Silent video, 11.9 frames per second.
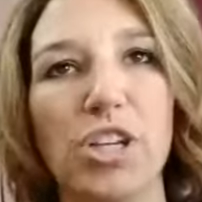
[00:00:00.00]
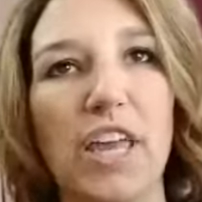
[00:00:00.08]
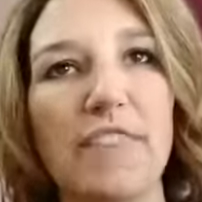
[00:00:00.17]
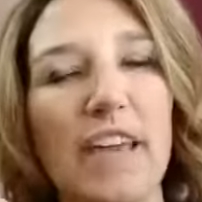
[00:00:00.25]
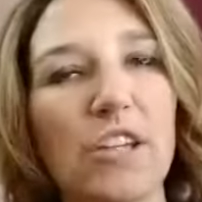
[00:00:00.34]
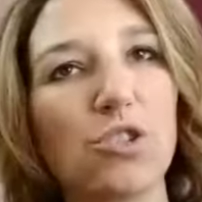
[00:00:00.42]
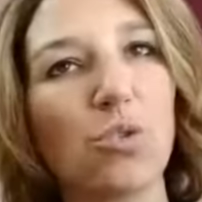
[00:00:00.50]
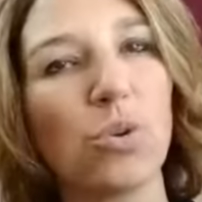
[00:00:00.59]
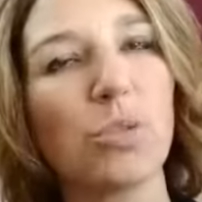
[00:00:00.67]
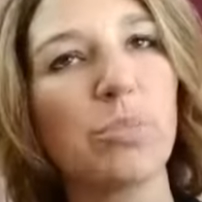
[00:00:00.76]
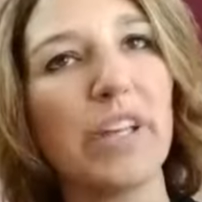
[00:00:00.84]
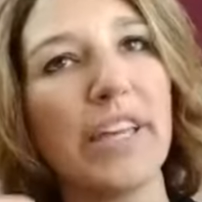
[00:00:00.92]
and that
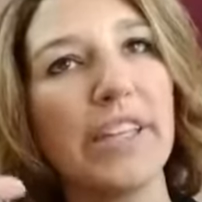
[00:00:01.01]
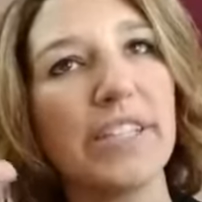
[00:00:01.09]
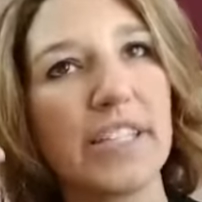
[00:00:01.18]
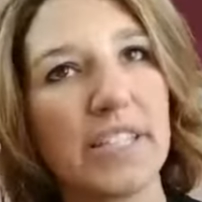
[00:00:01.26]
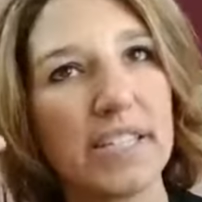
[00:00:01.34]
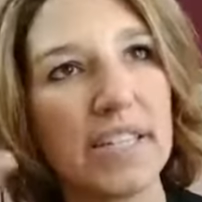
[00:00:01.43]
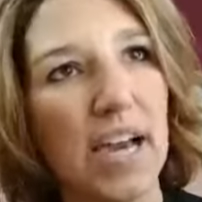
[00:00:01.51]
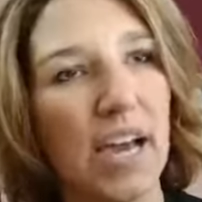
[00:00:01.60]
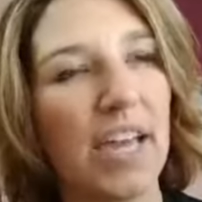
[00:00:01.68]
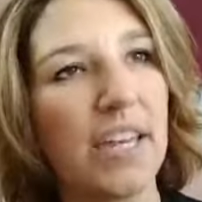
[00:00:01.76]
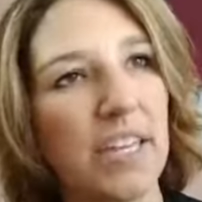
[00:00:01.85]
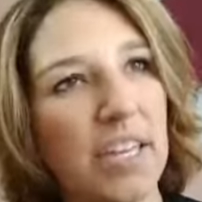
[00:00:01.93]
shoulder blade does
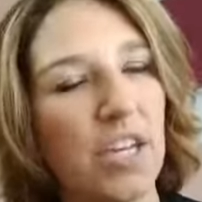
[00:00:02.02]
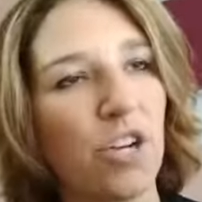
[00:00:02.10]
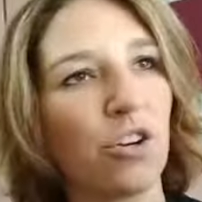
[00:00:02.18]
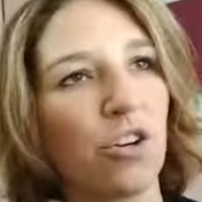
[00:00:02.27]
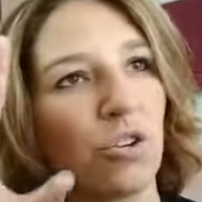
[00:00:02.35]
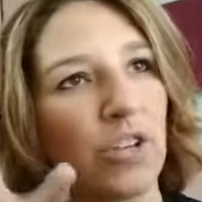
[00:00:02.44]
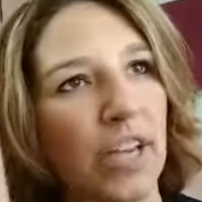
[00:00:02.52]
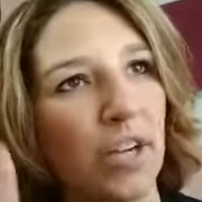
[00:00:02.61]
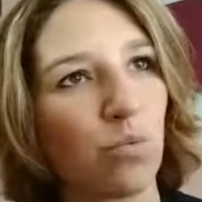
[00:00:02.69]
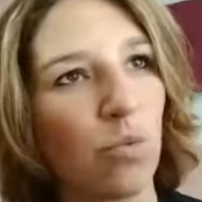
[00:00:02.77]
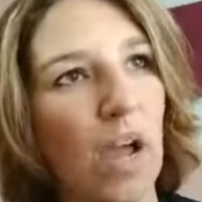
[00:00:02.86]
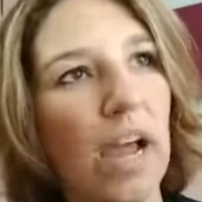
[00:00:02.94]
not adhere or kind
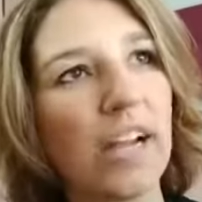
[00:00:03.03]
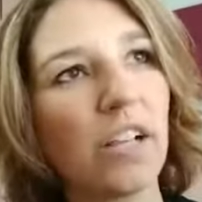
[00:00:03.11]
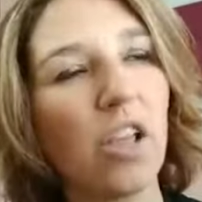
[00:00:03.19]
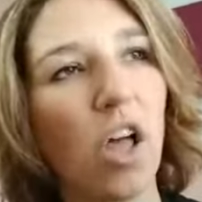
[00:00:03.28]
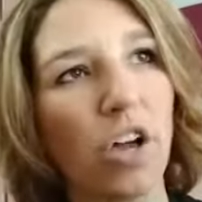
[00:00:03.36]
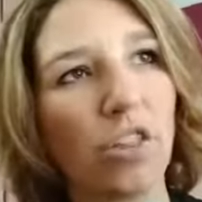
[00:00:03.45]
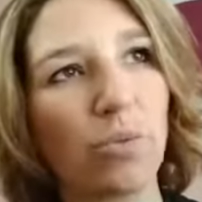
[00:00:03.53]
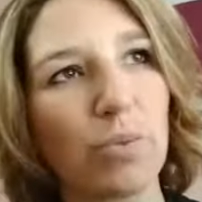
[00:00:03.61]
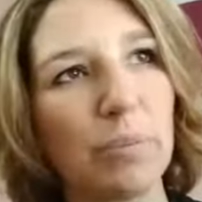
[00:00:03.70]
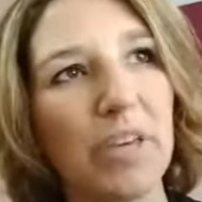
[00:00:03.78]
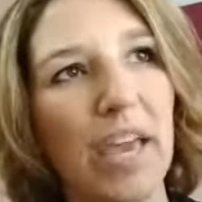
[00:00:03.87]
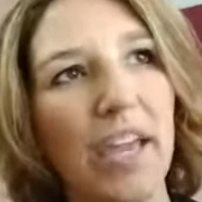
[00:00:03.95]
of ride along the
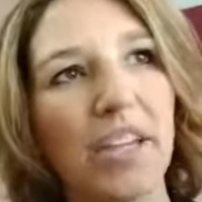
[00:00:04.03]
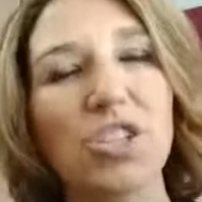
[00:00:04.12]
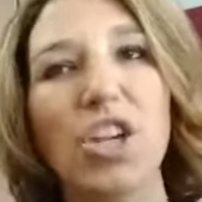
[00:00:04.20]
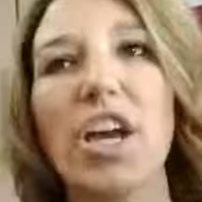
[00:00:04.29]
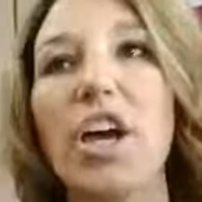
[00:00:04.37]
rib cage,